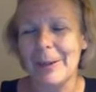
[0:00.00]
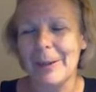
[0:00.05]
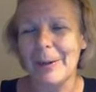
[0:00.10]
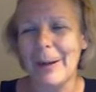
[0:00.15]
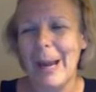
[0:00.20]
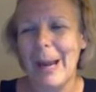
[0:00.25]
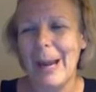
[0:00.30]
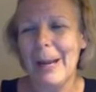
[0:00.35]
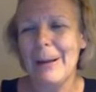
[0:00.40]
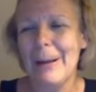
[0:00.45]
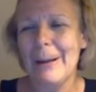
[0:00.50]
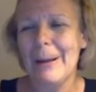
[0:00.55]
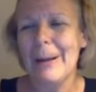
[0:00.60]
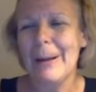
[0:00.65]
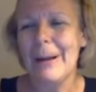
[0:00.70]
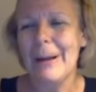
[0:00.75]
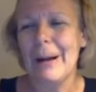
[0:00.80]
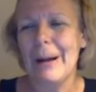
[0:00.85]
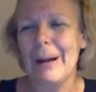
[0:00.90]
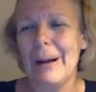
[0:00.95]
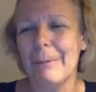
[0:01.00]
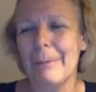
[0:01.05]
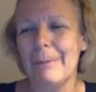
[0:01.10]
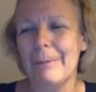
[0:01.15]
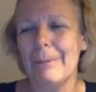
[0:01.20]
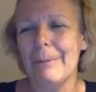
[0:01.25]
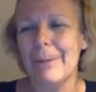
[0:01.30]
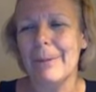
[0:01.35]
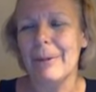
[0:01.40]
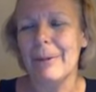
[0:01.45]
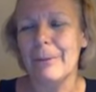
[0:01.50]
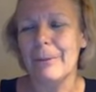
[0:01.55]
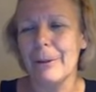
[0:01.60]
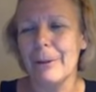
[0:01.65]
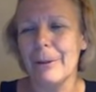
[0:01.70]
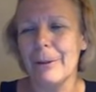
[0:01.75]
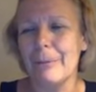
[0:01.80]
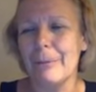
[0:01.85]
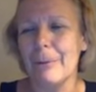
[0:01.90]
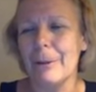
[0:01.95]
Okay,
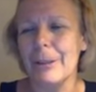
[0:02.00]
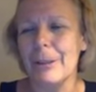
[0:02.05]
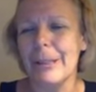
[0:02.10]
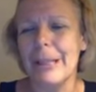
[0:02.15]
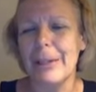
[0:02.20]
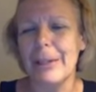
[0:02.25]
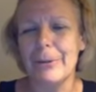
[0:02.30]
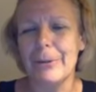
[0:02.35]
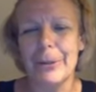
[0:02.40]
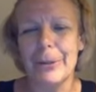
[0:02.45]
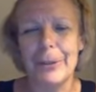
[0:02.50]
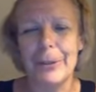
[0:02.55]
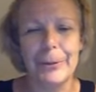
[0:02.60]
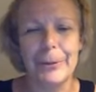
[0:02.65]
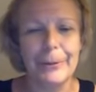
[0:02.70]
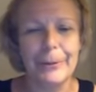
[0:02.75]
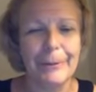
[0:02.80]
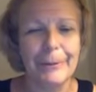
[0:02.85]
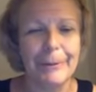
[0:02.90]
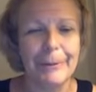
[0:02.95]
we'll see you soon.